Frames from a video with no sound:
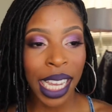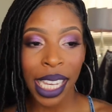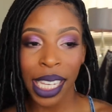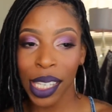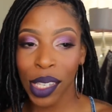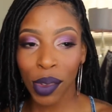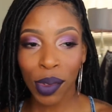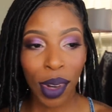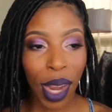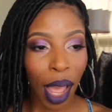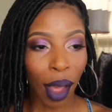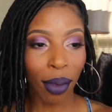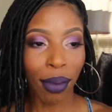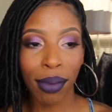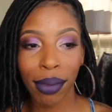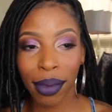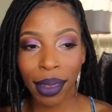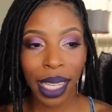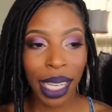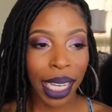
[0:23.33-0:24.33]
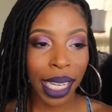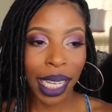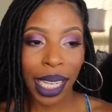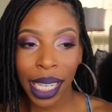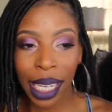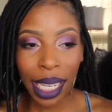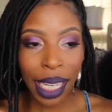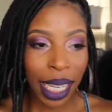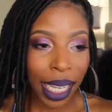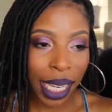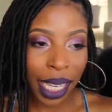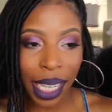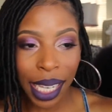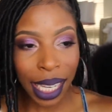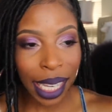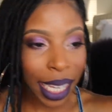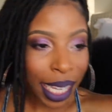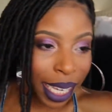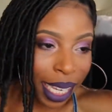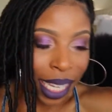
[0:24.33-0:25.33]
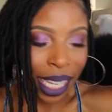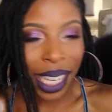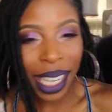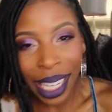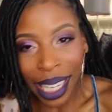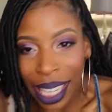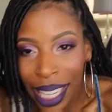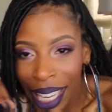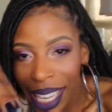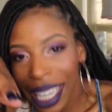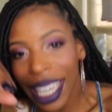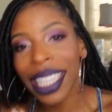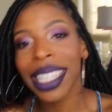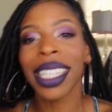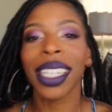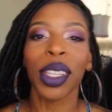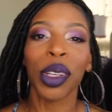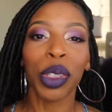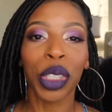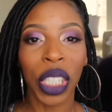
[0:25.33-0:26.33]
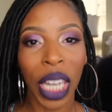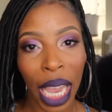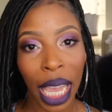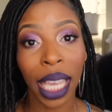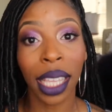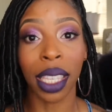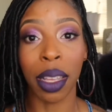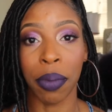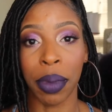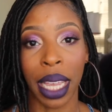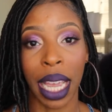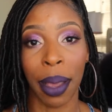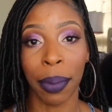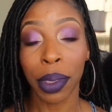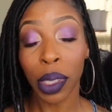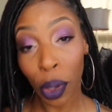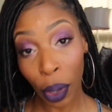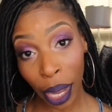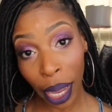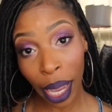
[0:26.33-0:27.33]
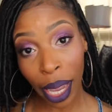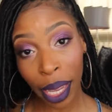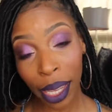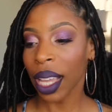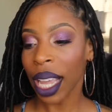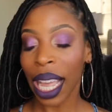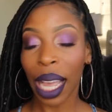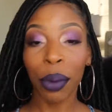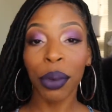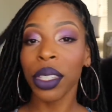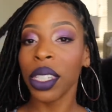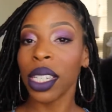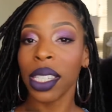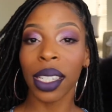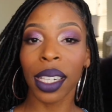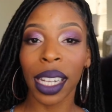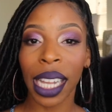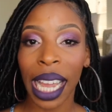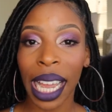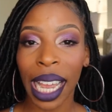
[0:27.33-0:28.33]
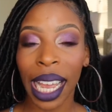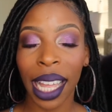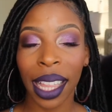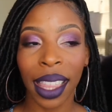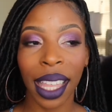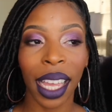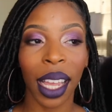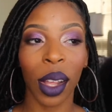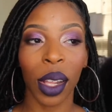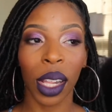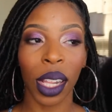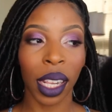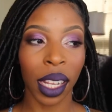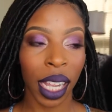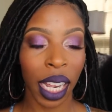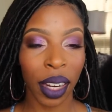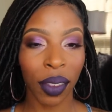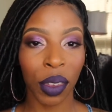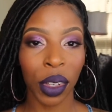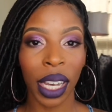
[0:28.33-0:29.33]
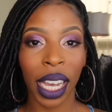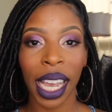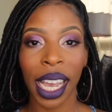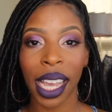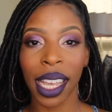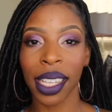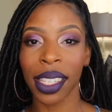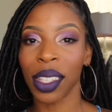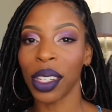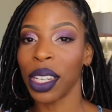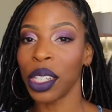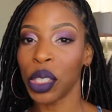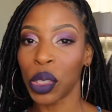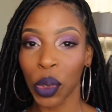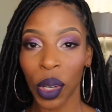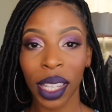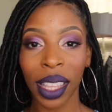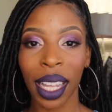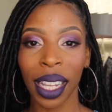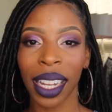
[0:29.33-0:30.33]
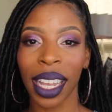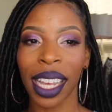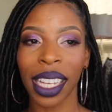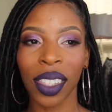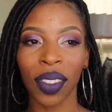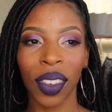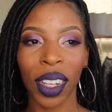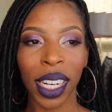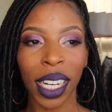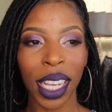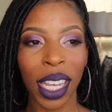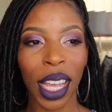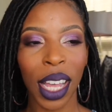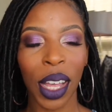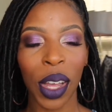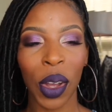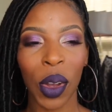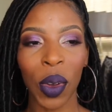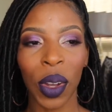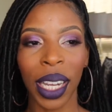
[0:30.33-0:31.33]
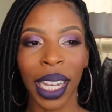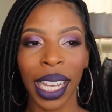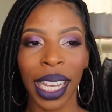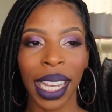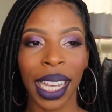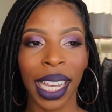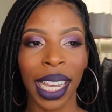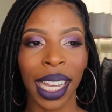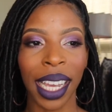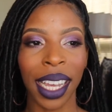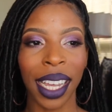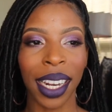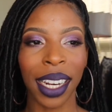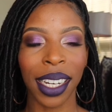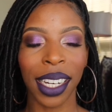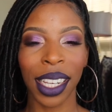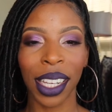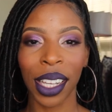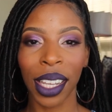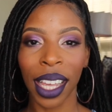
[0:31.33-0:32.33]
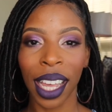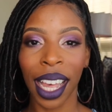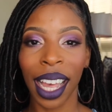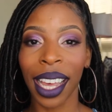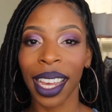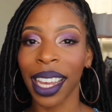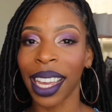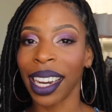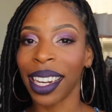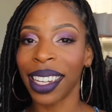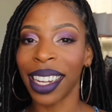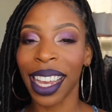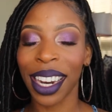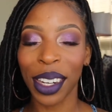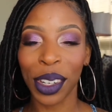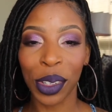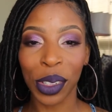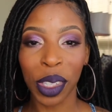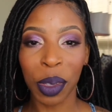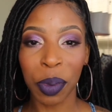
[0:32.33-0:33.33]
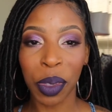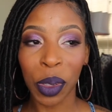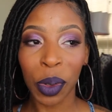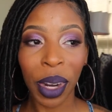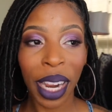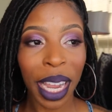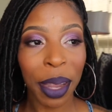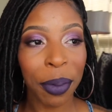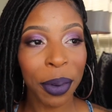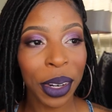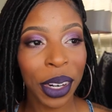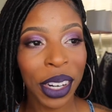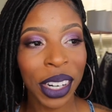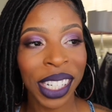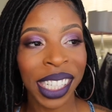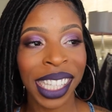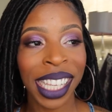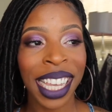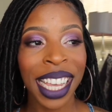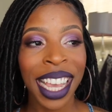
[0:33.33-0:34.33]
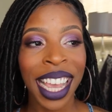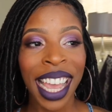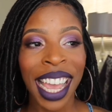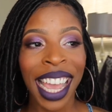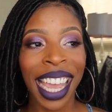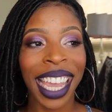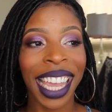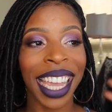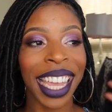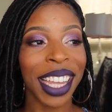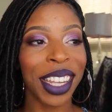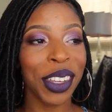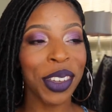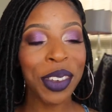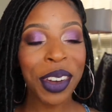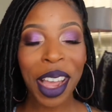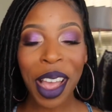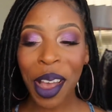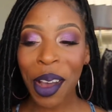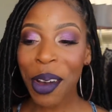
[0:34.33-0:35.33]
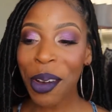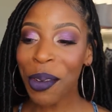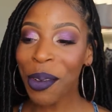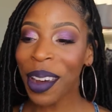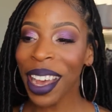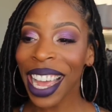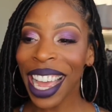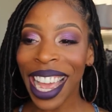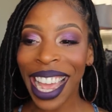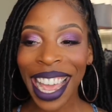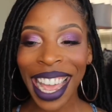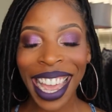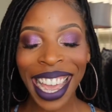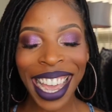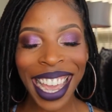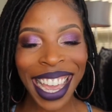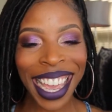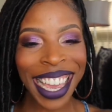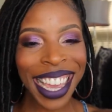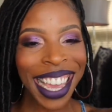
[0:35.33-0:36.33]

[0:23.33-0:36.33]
you know, it gets a little shaky sometimes, okay? I was just glad that a lot of you guys enjoyed that last video and I got a lot of new subscribers, and you know what?